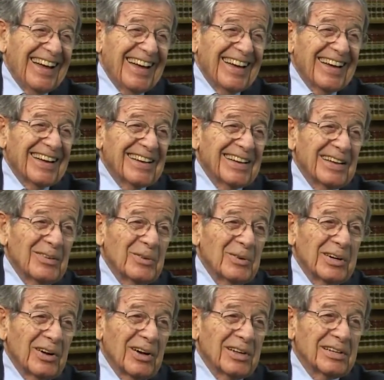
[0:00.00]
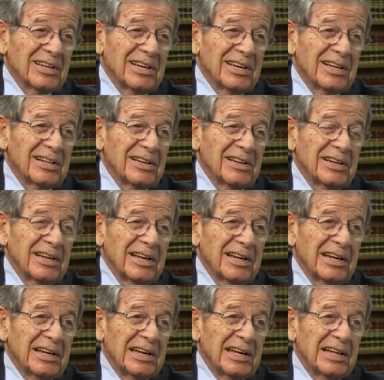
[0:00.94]
and then went on to England.
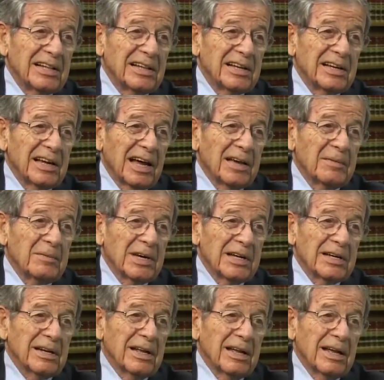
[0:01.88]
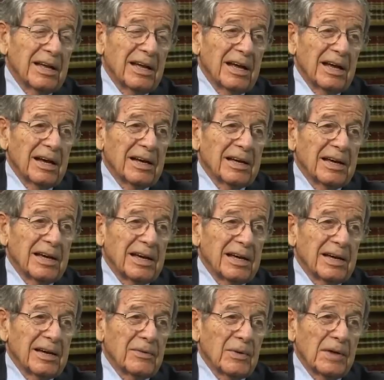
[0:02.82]
And in England, I met
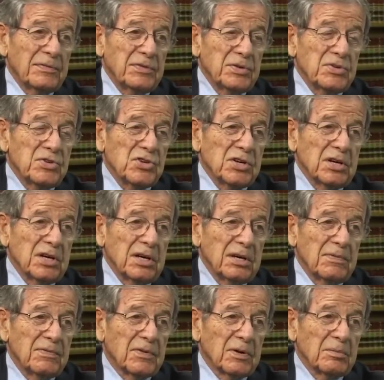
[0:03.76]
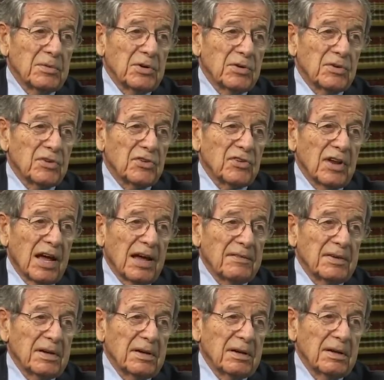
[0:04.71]
a refugee from
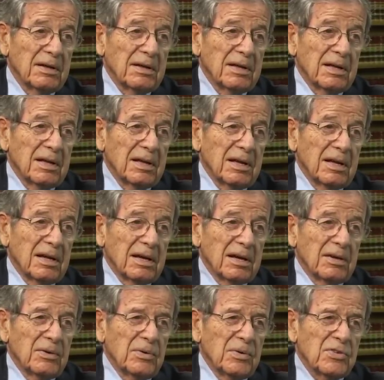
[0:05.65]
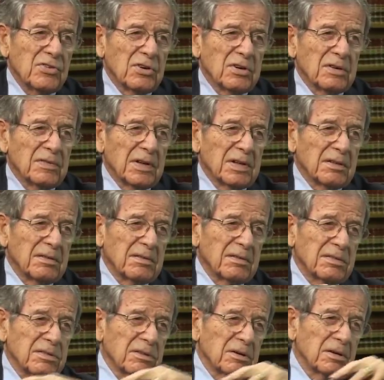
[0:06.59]
Yugoslavia uh, who was sort of a
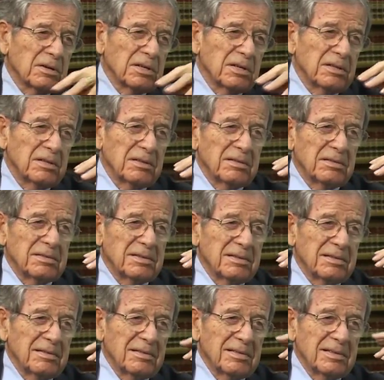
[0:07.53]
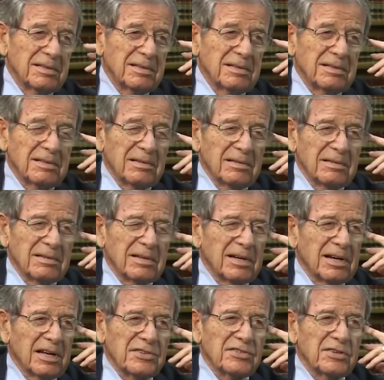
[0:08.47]
third
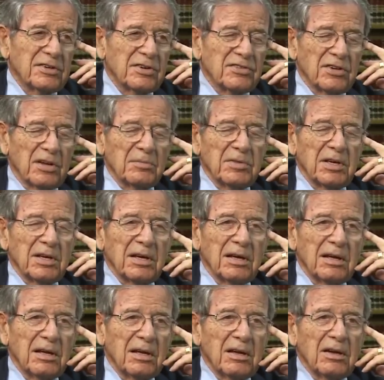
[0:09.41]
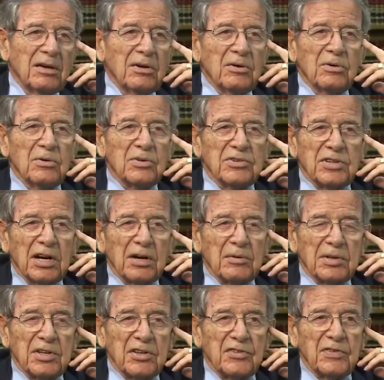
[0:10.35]
cousin or something who was there
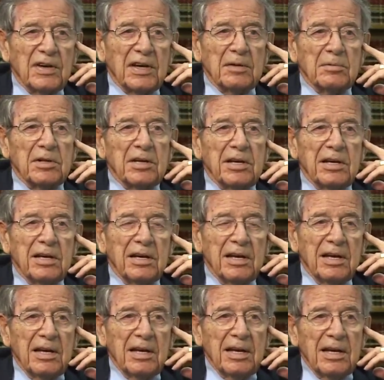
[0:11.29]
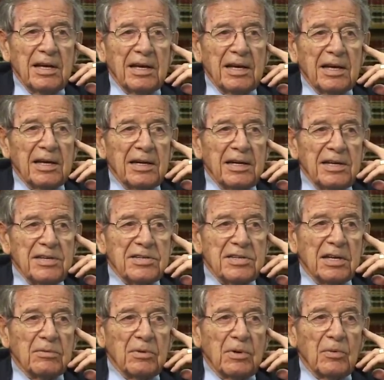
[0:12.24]
with his family. And he
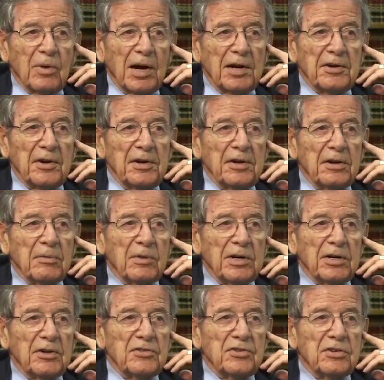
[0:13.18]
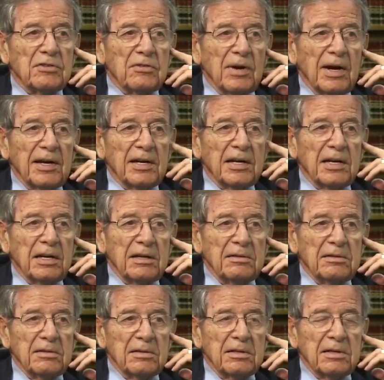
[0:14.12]
said, well, while you're here, why don't you try to get
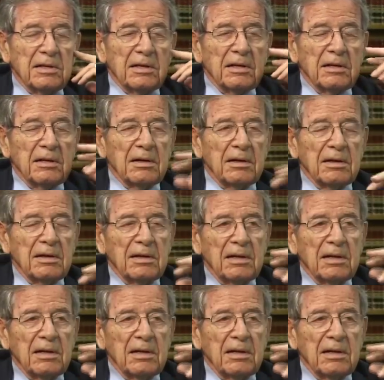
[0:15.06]
it, uh,